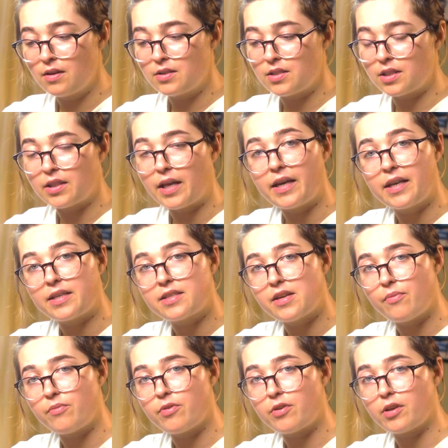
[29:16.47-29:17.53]
to letting
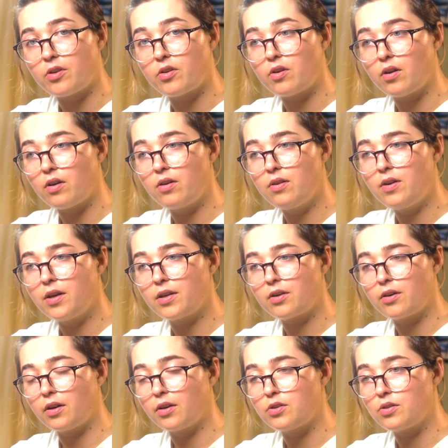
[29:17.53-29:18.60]
something go, I
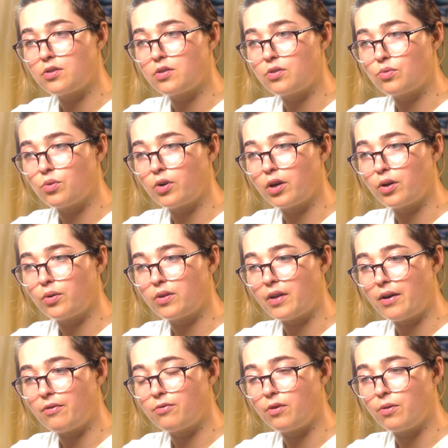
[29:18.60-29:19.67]
encourage you to work with
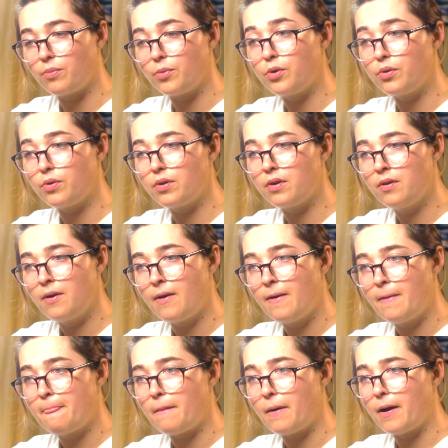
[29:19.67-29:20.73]
that full moon.
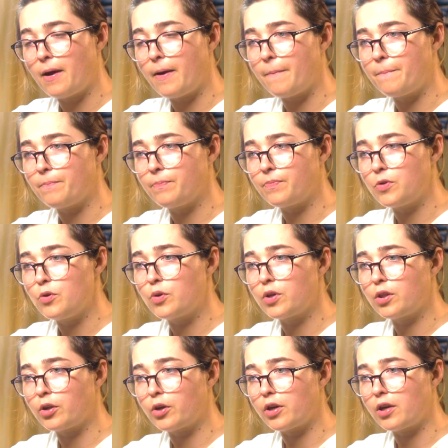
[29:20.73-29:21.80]
You
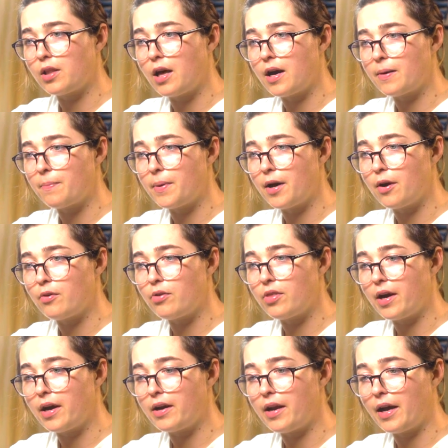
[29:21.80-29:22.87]
can learn a lot about
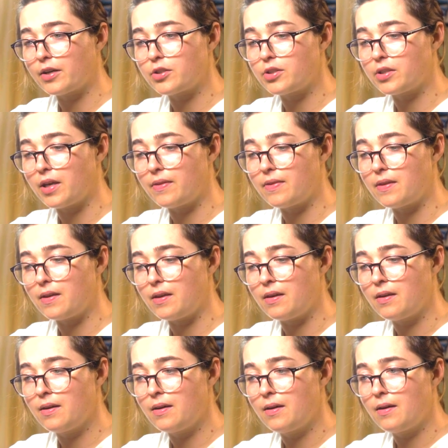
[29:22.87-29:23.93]
that actually at the
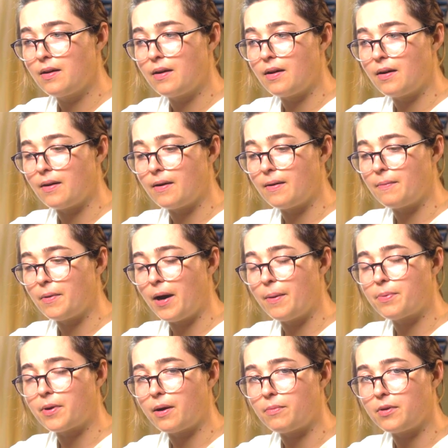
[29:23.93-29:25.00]

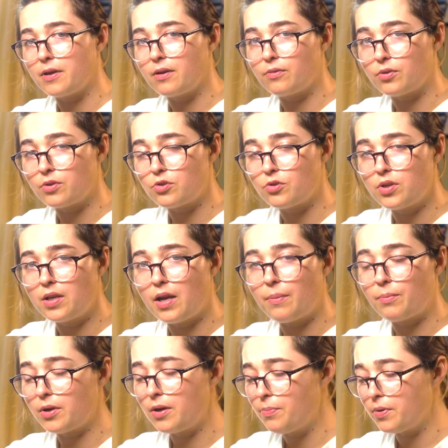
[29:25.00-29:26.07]
upcoming retreat. I'm
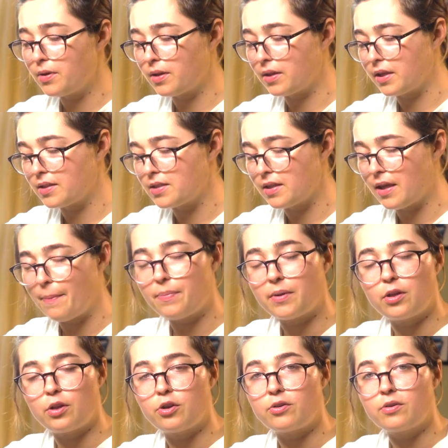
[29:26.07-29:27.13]
going to put a link to that
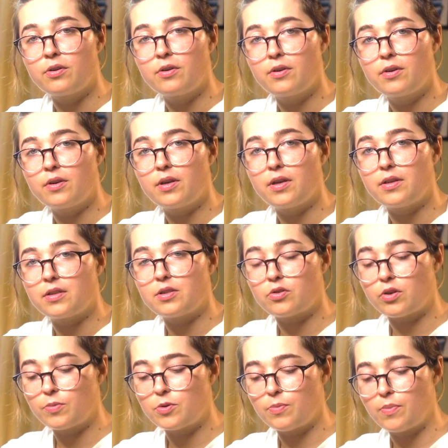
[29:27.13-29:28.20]
below in the
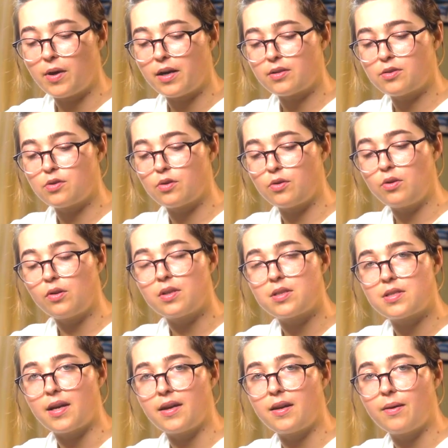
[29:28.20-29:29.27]
description box so you can
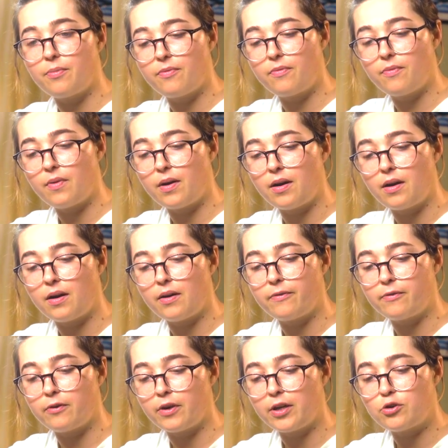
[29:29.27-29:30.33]
sign up
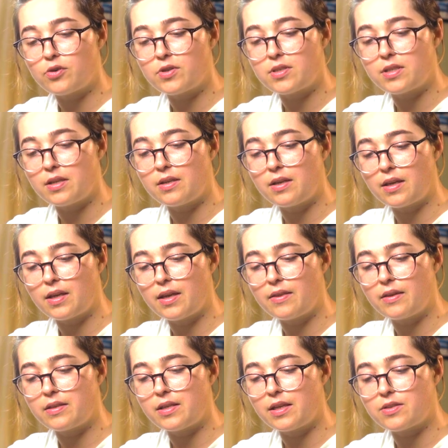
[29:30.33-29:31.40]
if you're interested. Again,
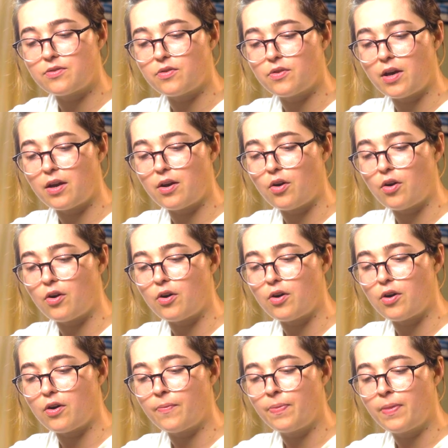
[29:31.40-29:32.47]
the dates for that
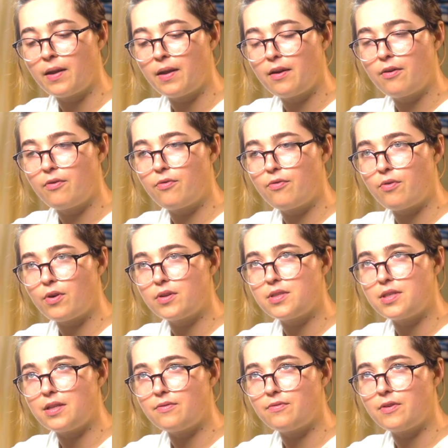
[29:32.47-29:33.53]
are
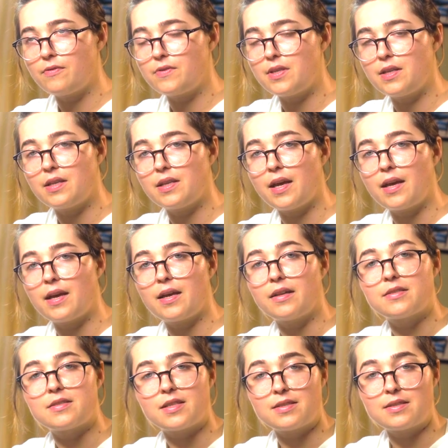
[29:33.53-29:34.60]
14, 15,
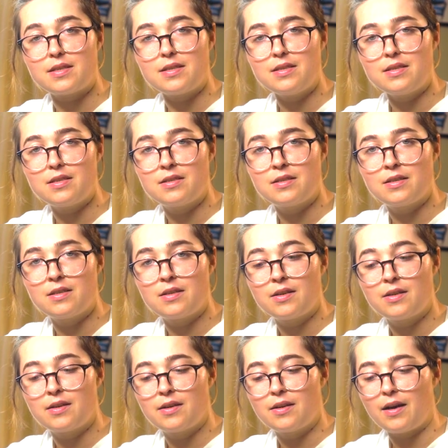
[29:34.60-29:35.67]
and 16.
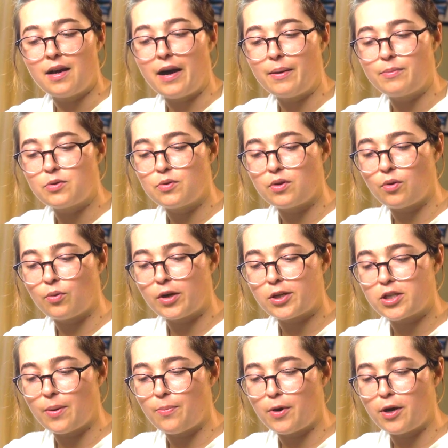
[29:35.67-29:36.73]
I'm doing a
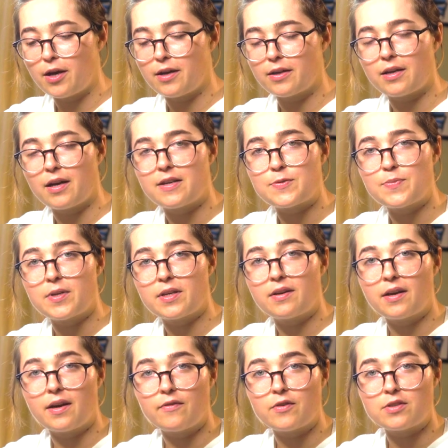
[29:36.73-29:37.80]
workshop on cosmic
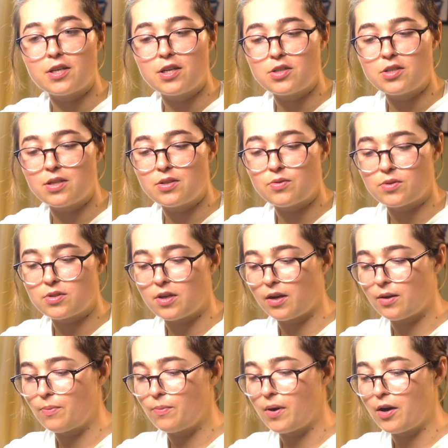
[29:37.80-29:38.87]
conversations. We're
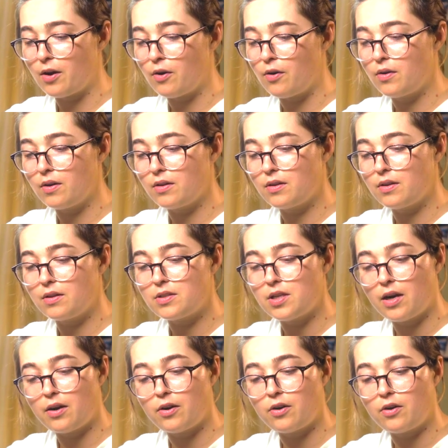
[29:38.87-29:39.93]
talking about
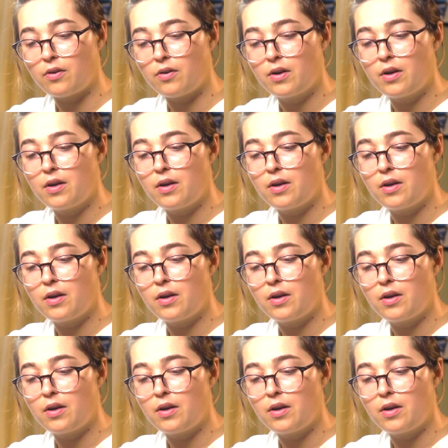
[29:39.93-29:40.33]
tarot